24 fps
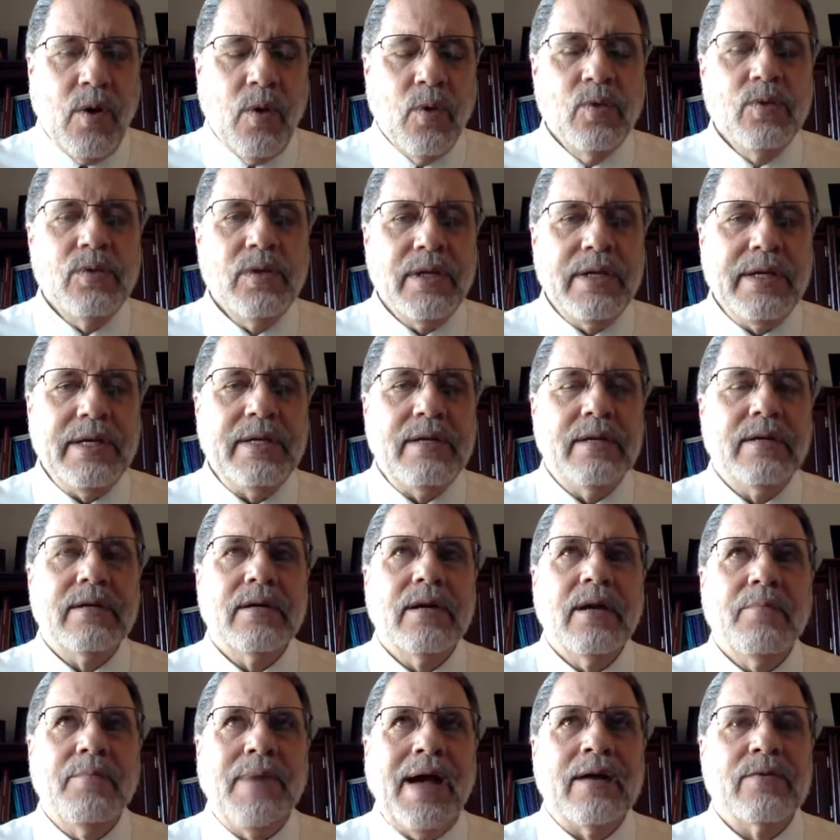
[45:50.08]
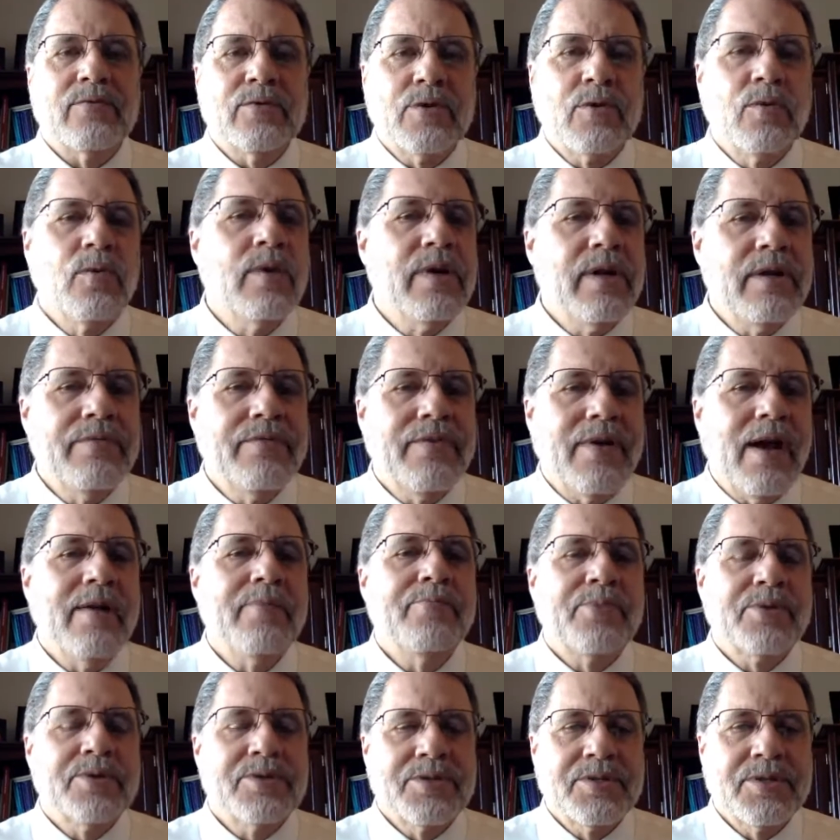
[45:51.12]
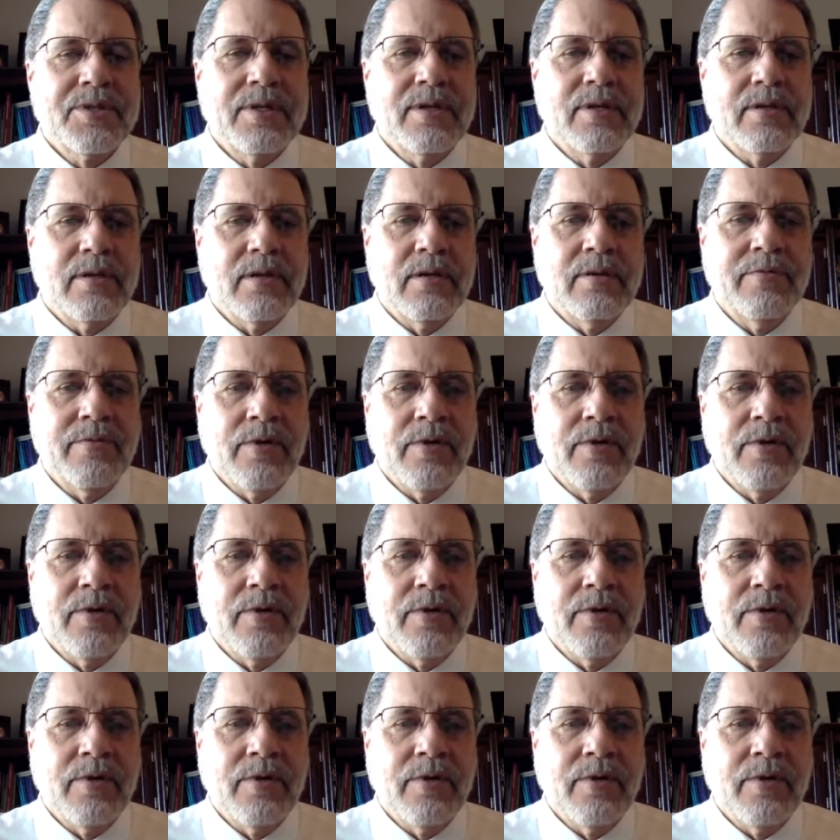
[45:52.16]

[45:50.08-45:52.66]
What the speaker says: Only about 25%